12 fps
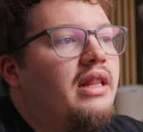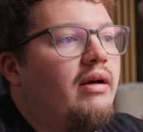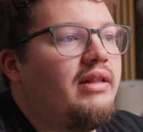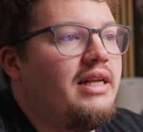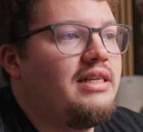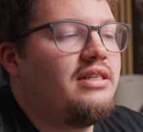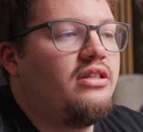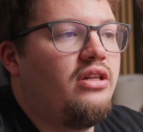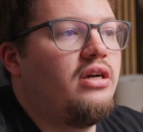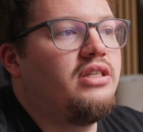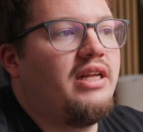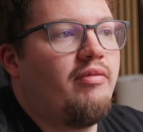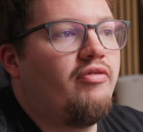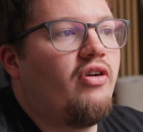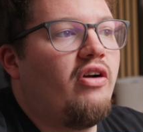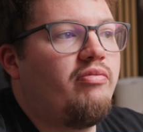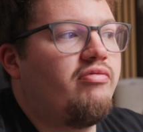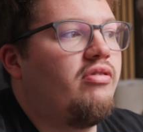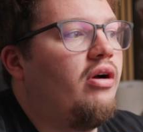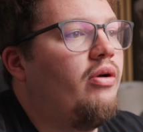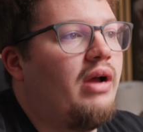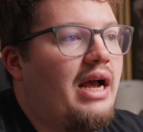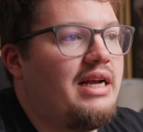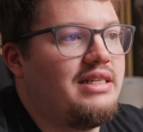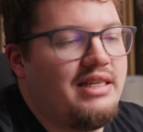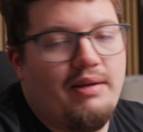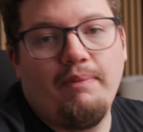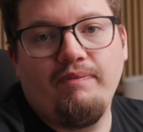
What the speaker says: now the M5 Pro has